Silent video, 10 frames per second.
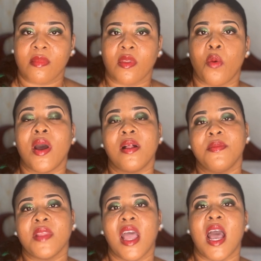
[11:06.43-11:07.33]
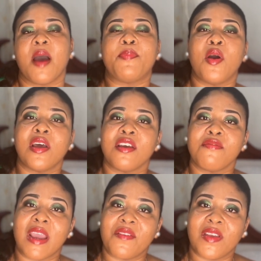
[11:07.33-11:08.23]
Well, upon
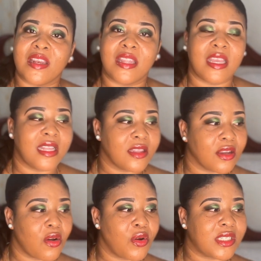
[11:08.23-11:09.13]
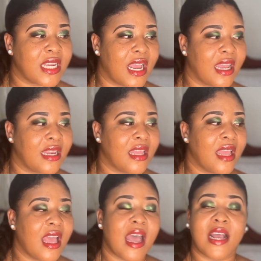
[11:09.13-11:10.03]
arriving in the courtyard
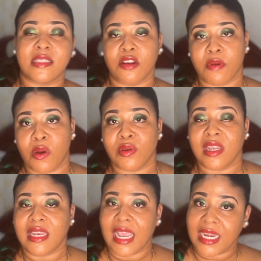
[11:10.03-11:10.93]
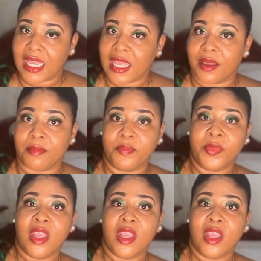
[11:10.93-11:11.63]
at around 9 a.m.,